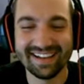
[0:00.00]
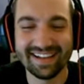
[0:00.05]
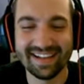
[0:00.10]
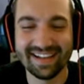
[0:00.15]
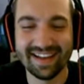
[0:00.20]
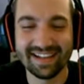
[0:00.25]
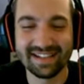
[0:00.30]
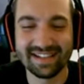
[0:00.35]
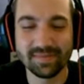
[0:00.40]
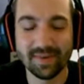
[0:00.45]

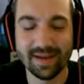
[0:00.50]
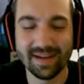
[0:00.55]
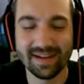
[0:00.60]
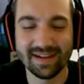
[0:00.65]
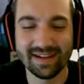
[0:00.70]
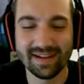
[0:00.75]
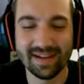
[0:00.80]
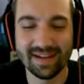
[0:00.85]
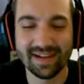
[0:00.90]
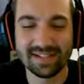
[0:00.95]

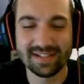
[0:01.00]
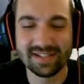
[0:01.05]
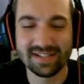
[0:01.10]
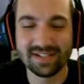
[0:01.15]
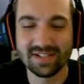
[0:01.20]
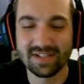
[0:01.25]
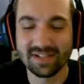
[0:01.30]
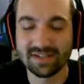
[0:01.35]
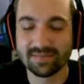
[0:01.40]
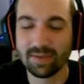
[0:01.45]
It's
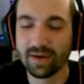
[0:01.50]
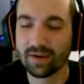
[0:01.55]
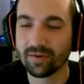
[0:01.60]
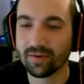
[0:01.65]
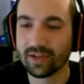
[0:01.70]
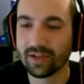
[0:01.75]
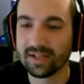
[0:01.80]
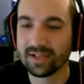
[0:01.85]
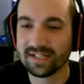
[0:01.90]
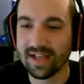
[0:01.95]
just been
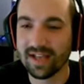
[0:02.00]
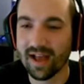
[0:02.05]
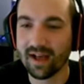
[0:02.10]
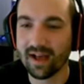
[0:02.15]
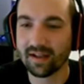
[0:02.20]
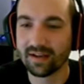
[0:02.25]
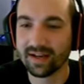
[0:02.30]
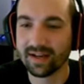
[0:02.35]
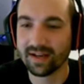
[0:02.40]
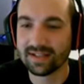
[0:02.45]
really
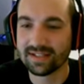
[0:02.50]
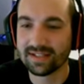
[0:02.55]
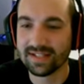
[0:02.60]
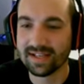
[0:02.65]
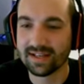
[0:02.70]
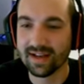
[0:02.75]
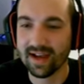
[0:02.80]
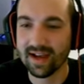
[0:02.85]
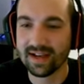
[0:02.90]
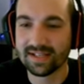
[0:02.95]
solid, and it's
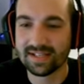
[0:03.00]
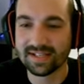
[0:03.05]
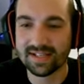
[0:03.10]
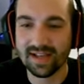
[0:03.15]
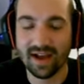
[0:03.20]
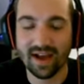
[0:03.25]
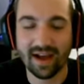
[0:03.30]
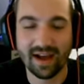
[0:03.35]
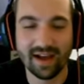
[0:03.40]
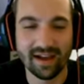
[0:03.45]

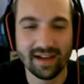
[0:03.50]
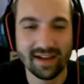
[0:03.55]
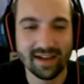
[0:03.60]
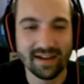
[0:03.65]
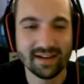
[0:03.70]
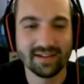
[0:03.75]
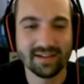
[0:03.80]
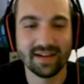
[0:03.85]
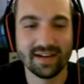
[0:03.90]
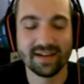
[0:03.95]
a
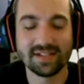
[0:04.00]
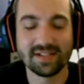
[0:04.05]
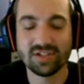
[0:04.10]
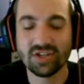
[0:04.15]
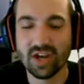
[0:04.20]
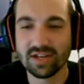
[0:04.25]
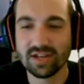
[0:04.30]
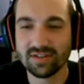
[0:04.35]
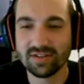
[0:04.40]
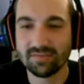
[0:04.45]
nice
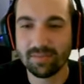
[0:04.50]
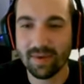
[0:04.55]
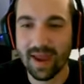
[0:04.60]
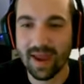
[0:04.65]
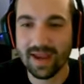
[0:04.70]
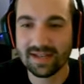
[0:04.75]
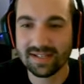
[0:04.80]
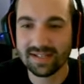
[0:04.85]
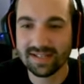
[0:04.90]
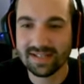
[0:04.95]
change of
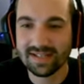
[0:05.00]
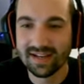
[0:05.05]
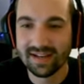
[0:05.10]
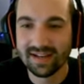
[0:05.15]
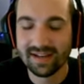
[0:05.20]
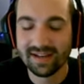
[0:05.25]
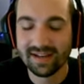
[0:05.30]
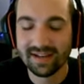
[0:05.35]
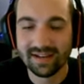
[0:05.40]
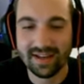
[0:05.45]
pace,
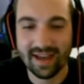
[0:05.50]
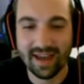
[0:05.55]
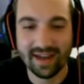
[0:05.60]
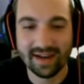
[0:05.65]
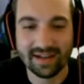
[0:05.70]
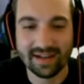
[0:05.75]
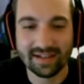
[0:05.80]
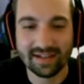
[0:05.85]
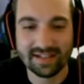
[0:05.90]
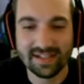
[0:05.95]

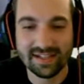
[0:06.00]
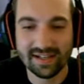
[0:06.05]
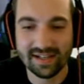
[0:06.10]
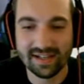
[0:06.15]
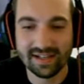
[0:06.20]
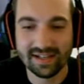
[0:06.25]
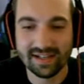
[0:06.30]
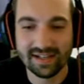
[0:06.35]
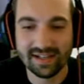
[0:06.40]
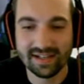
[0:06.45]
getting
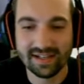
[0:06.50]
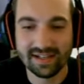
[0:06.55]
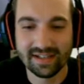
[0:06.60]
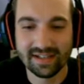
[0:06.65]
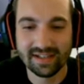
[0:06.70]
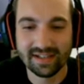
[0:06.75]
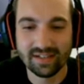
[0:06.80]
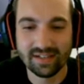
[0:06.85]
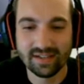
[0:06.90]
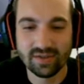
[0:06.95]
to
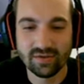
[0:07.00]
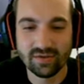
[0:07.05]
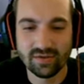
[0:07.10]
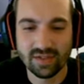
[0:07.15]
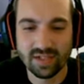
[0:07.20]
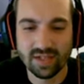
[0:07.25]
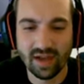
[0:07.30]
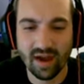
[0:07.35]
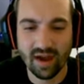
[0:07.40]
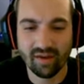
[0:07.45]
do
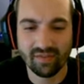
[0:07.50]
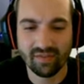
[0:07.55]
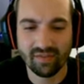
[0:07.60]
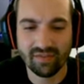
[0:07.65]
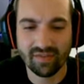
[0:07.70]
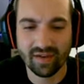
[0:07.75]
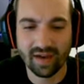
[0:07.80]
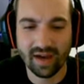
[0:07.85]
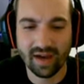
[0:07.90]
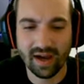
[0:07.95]

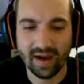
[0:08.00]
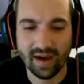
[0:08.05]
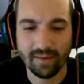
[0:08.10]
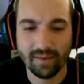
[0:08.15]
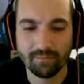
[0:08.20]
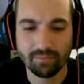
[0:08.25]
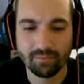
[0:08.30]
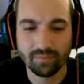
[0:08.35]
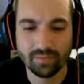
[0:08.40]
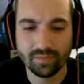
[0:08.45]
stuff.
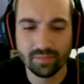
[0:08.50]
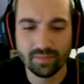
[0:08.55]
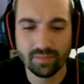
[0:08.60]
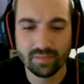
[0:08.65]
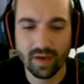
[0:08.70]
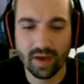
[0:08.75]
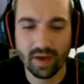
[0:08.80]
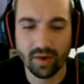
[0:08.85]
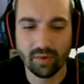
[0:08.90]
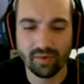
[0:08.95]

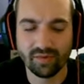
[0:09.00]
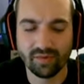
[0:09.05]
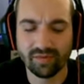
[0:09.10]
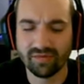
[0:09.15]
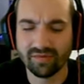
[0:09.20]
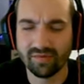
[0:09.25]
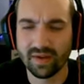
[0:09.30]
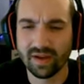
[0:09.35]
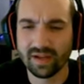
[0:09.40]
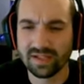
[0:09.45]

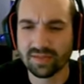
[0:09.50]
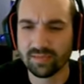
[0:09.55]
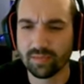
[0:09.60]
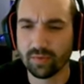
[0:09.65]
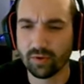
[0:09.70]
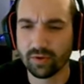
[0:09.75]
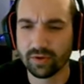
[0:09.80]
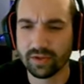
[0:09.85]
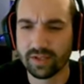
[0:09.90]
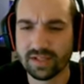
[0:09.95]
We've
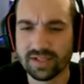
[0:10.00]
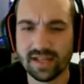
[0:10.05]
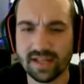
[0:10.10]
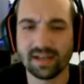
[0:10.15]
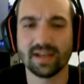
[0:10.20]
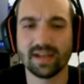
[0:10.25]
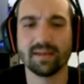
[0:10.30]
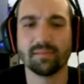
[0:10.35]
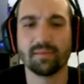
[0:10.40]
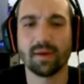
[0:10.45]
explored the
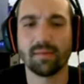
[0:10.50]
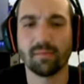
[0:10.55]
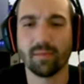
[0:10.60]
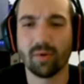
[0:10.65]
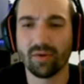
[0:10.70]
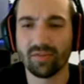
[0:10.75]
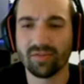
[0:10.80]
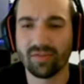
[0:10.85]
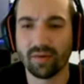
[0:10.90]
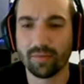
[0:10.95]
city a bit
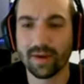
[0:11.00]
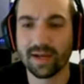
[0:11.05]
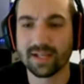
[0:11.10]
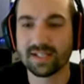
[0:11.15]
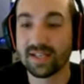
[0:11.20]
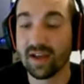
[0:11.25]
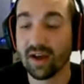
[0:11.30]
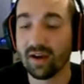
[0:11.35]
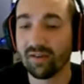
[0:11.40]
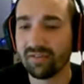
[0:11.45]
more for
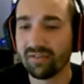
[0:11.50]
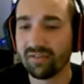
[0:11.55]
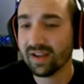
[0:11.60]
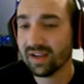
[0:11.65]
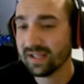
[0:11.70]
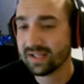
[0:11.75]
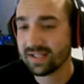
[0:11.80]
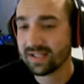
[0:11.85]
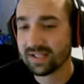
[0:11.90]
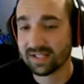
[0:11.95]
myself,
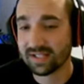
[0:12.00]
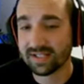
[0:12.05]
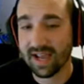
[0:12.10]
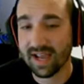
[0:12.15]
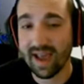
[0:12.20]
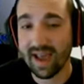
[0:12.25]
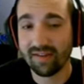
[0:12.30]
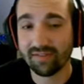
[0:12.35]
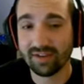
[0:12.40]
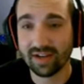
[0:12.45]
since I
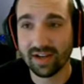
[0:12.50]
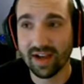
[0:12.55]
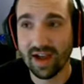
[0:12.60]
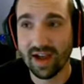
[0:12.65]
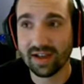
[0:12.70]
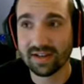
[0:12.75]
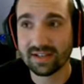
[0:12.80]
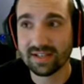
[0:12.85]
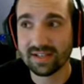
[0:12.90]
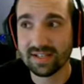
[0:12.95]
haven't
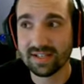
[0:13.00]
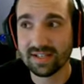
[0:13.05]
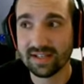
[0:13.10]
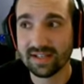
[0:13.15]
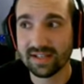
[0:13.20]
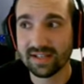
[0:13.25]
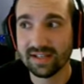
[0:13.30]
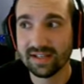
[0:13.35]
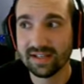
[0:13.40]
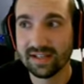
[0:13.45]
gotten
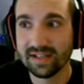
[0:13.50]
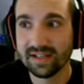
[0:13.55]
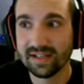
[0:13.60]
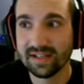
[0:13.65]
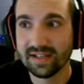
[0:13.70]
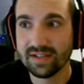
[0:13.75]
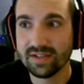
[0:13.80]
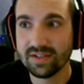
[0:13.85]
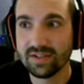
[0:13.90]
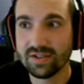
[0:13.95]
to
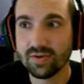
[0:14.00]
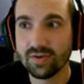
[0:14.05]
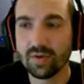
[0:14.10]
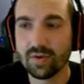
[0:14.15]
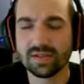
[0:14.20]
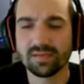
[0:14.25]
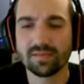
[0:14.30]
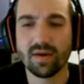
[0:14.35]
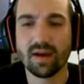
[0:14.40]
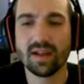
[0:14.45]
do
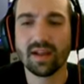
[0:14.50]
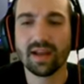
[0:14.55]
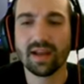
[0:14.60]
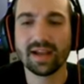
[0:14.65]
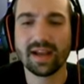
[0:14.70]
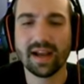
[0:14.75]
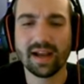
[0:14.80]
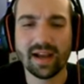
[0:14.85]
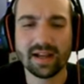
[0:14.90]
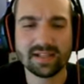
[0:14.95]
I
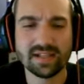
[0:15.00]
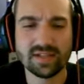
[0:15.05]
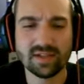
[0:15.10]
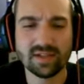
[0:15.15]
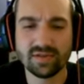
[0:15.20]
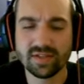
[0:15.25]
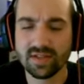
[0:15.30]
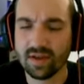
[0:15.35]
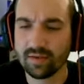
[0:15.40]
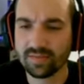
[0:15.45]
got to
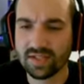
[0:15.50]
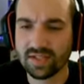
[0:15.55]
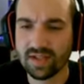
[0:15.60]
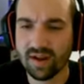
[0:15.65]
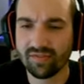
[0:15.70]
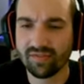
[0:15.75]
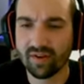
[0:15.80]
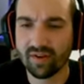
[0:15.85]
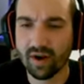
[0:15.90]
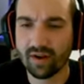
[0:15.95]
do some
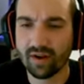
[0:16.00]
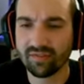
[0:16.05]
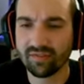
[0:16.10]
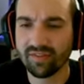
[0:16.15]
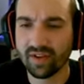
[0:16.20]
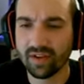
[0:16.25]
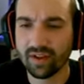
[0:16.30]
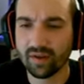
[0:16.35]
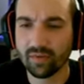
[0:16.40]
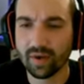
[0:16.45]
stuff around
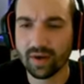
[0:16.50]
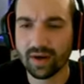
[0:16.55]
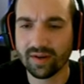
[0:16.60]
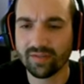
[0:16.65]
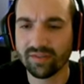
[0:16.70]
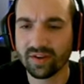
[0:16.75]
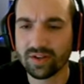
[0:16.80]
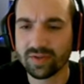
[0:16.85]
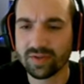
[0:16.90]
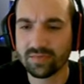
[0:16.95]
Philly when I
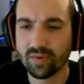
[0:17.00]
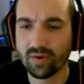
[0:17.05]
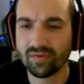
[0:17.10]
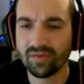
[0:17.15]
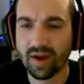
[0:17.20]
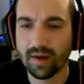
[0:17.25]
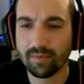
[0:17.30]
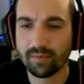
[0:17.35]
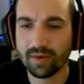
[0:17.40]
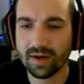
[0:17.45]
first
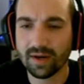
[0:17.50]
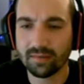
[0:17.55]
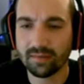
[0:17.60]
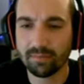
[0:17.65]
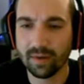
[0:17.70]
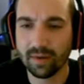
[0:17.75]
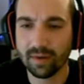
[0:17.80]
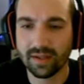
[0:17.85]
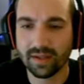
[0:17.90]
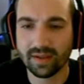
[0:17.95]
moved up here,
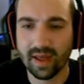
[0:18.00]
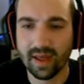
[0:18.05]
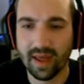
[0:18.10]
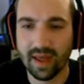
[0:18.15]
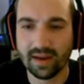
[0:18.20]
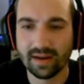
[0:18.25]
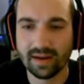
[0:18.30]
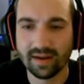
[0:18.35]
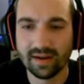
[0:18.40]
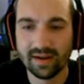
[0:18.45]
but
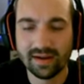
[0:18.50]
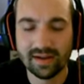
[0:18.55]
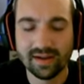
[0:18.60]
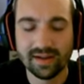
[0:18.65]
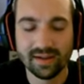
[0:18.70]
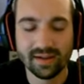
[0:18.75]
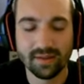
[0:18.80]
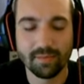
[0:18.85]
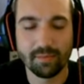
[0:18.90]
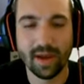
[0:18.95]
then
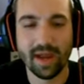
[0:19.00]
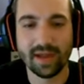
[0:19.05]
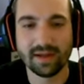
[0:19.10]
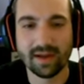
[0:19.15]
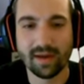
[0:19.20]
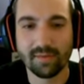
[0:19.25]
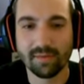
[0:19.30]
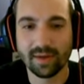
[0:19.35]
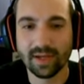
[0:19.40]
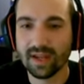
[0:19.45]
the
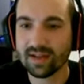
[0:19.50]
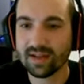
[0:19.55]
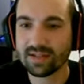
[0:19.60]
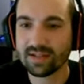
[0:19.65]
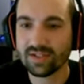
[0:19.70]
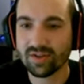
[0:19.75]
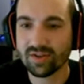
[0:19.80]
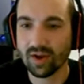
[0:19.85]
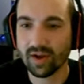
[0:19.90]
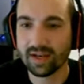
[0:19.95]
pandemic
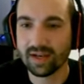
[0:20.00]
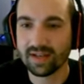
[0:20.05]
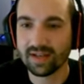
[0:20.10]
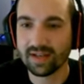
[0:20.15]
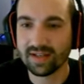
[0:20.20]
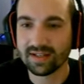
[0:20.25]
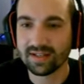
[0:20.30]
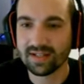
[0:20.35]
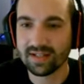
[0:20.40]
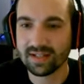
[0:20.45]
hit, so I didn't
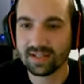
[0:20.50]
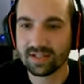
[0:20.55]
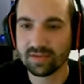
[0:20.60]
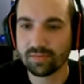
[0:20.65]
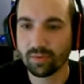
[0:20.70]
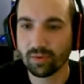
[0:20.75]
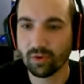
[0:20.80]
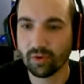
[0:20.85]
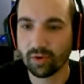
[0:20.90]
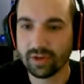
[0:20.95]
get to
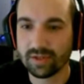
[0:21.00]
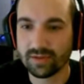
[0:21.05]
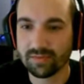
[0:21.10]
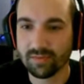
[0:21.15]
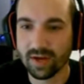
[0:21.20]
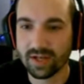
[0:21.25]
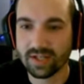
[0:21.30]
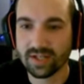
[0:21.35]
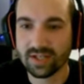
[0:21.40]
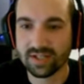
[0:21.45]
explore as
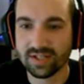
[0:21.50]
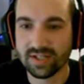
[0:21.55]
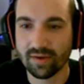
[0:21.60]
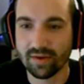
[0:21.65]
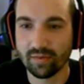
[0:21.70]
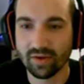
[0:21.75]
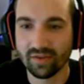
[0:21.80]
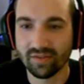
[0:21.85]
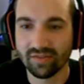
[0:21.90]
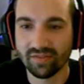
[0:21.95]
much as I
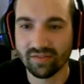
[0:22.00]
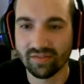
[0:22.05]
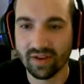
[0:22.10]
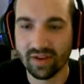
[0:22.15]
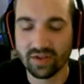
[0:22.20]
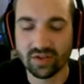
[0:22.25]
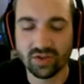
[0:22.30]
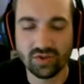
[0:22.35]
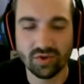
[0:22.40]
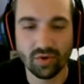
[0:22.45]
would have
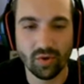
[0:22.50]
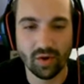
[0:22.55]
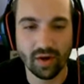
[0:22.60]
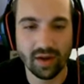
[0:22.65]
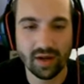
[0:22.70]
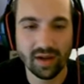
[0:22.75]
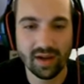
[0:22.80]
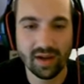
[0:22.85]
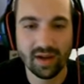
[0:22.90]
enjoyed.